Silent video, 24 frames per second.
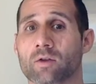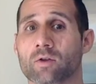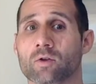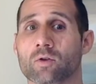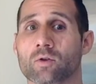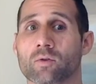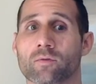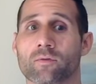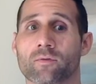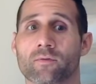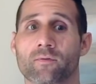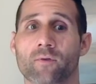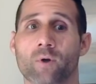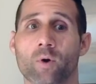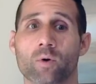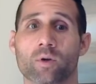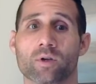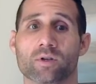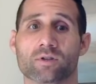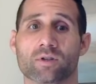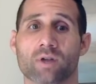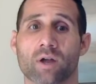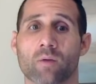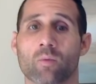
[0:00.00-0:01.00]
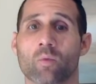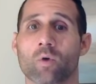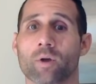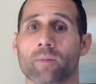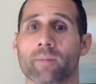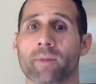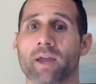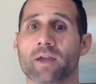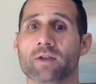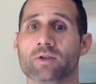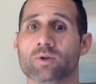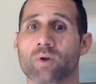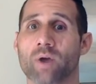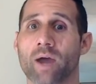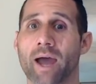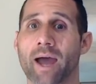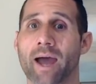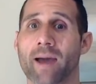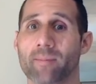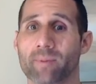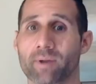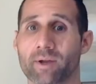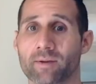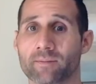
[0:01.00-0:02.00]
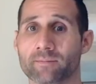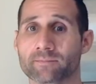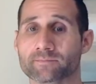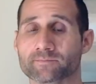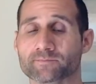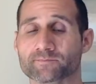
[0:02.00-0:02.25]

you're focused on what makes you happy.